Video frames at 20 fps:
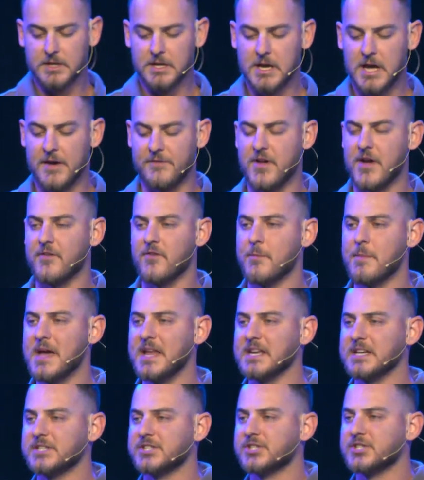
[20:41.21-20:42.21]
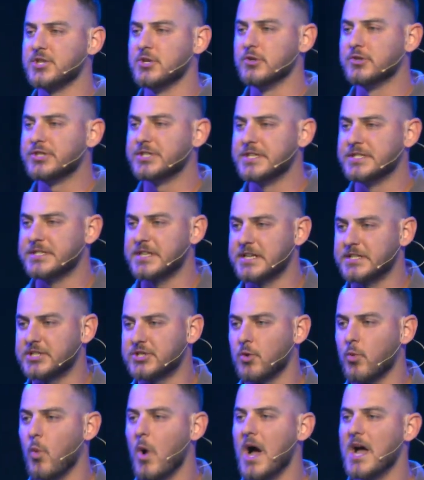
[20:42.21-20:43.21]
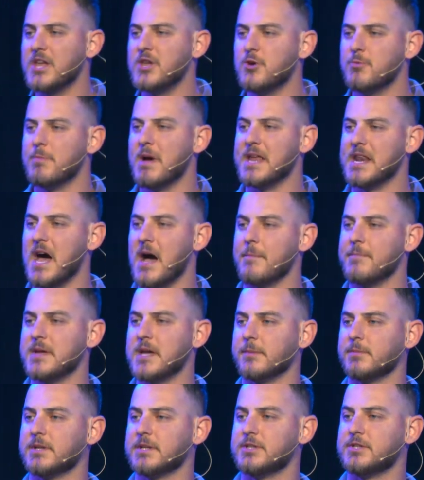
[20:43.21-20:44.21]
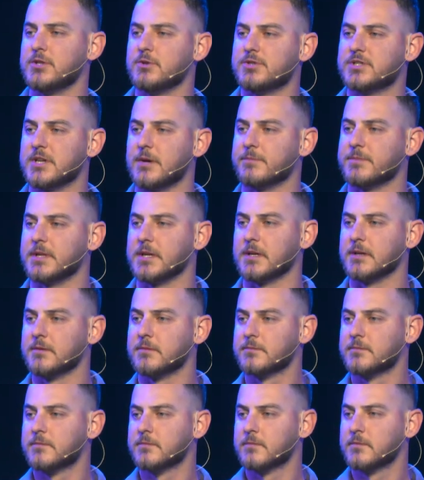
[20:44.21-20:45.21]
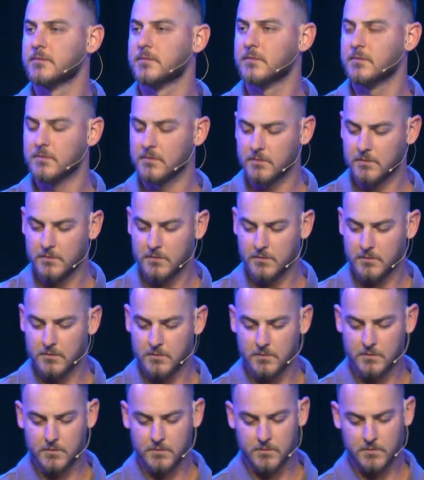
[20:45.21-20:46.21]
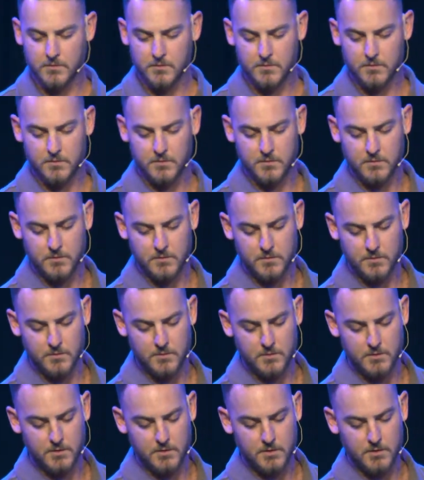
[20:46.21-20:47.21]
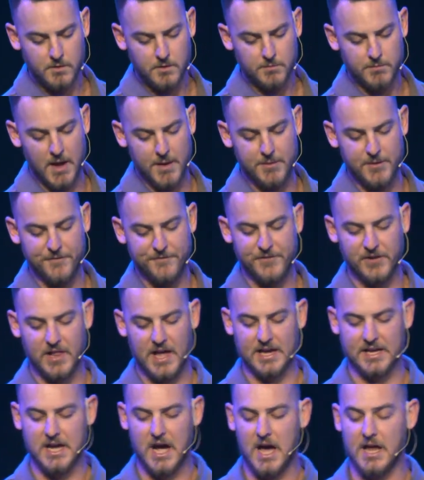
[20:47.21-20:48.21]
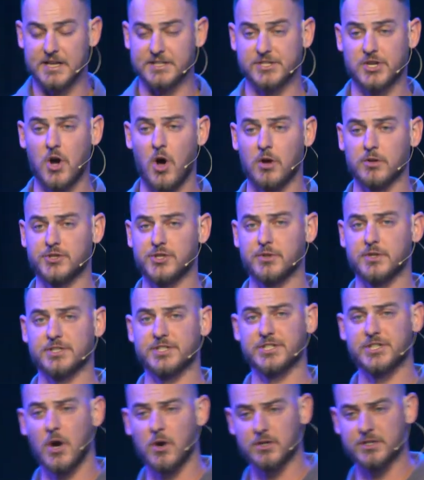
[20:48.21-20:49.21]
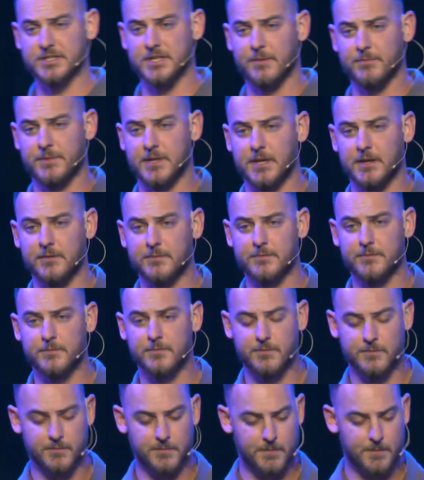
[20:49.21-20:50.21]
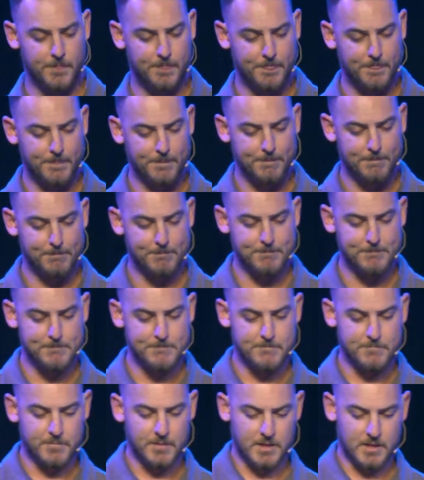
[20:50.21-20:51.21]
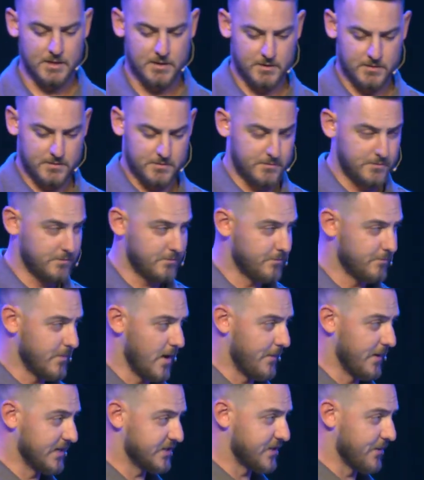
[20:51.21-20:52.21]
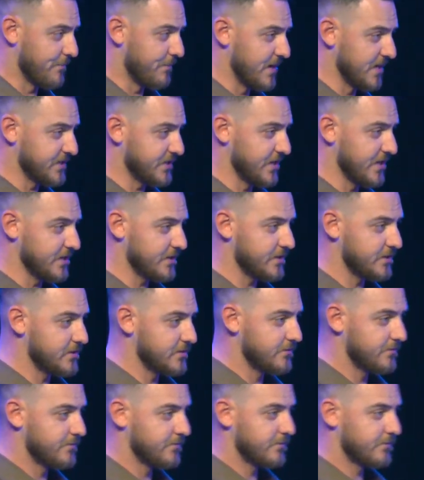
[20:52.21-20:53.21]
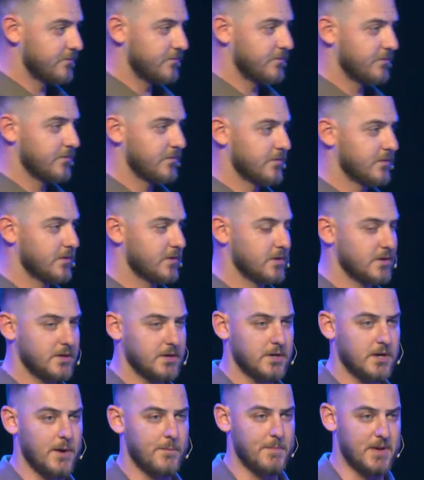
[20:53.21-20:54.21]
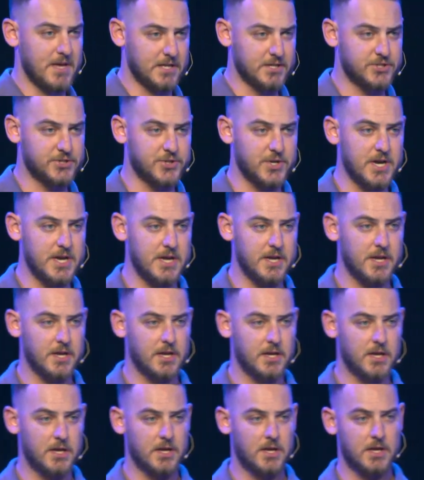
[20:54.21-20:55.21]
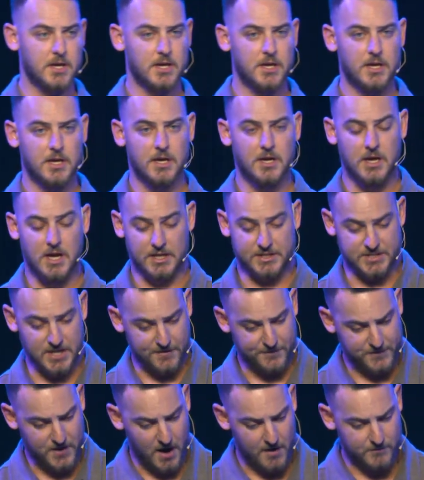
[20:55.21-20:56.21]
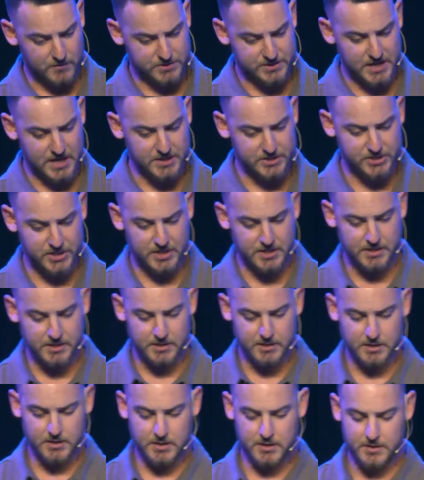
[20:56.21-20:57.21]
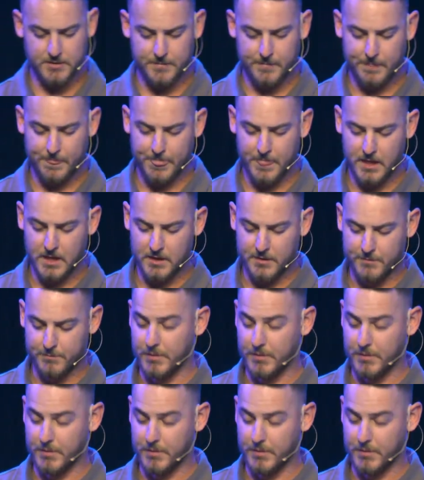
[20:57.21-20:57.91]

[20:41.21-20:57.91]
Have you ever made excuses as to why you may not be able to do something? ¿Has hecho excusas de por qué no puedes hacer algo? Maybe you feel like God has called you to start something. A lo mejor Dios te ha llamado para empezar algo. Maybe it's a business. A lo mejor es un negocio. A ministry. Un ministerio. A tough conversation. Una conversación difícil.